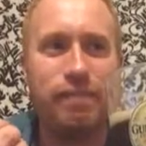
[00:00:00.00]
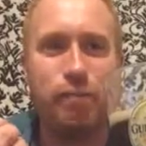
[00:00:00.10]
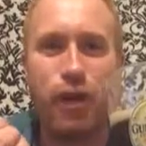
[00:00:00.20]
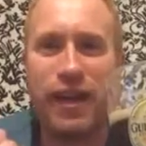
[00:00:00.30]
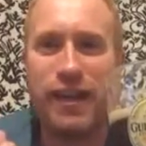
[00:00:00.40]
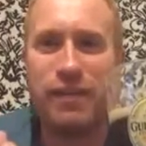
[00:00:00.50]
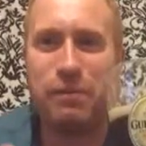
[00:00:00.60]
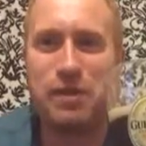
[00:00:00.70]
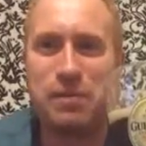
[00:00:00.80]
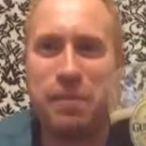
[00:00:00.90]
bread
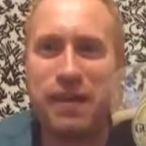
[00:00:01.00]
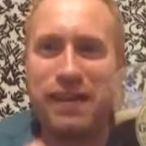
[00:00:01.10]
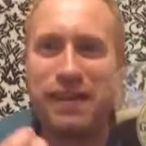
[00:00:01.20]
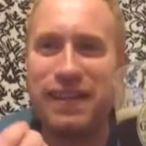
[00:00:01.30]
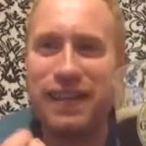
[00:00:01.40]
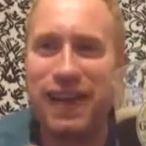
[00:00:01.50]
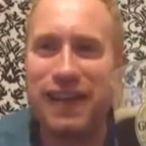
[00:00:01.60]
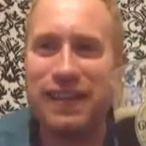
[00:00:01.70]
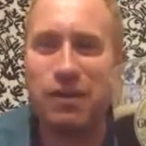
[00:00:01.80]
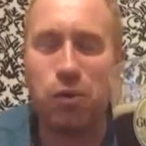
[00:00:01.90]
which has been
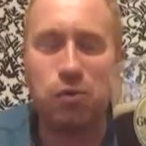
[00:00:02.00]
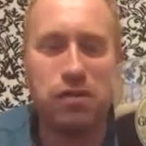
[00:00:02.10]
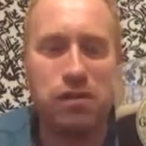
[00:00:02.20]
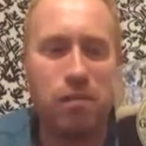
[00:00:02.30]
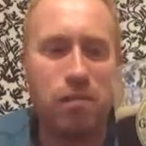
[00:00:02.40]
lightly toasted,